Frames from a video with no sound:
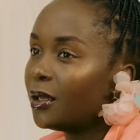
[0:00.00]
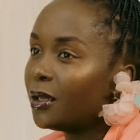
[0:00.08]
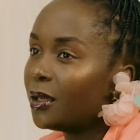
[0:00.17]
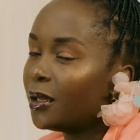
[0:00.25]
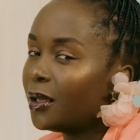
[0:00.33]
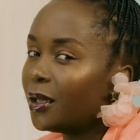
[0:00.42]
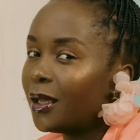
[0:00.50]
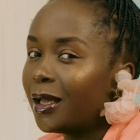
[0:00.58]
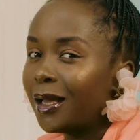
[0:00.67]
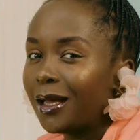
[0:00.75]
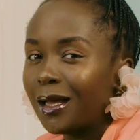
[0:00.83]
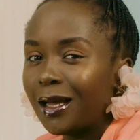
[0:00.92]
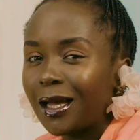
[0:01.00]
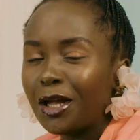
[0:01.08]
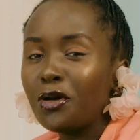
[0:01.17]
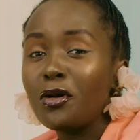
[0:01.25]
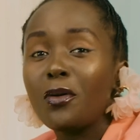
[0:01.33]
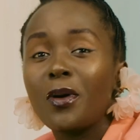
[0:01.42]
I
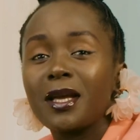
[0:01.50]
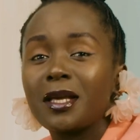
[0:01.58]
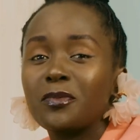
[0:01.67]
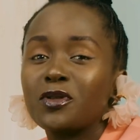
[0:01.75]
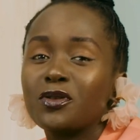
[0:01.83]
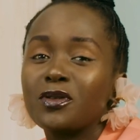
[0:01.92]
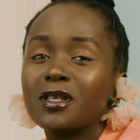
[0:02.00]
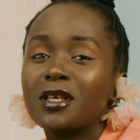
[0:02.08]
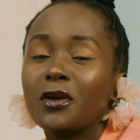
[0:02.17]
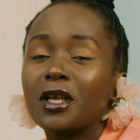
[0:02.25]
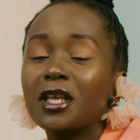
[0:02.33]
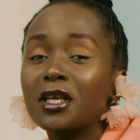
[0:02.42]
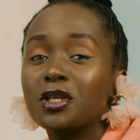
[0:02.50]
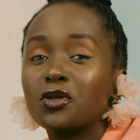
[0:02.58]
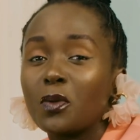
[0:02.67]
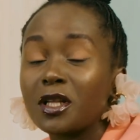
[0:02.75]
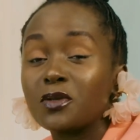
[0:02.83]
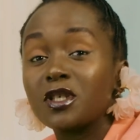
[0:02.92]
don't know why he keeps using
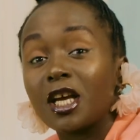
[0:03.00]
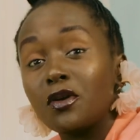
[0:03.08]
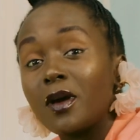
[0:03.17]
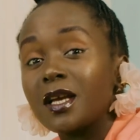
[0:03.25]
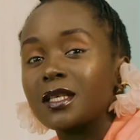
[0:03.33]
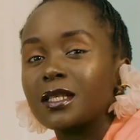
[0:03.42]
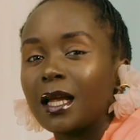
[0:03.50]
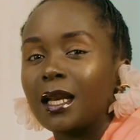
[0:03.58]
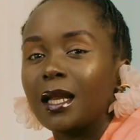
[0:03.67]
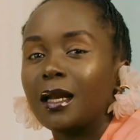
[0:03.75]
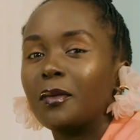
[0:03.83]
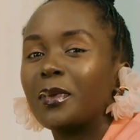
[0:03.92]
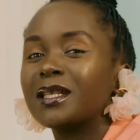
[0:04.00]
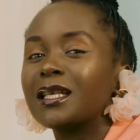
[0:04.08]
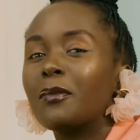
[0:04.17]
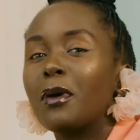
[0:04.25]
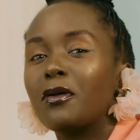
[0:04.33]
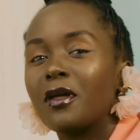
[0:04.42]
English words, which I know he studied. But
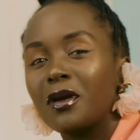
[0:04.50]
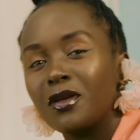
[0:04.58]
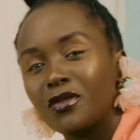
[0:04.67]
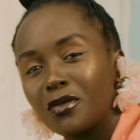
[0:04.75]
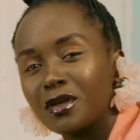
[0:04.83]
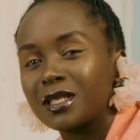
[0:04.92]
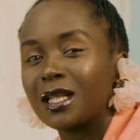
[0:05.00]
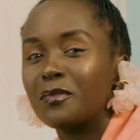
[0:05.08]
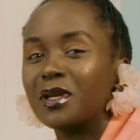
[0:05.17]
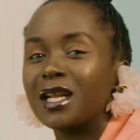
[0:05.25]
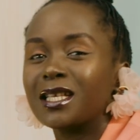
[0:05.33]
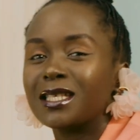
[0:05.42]
somehow the way he throws them in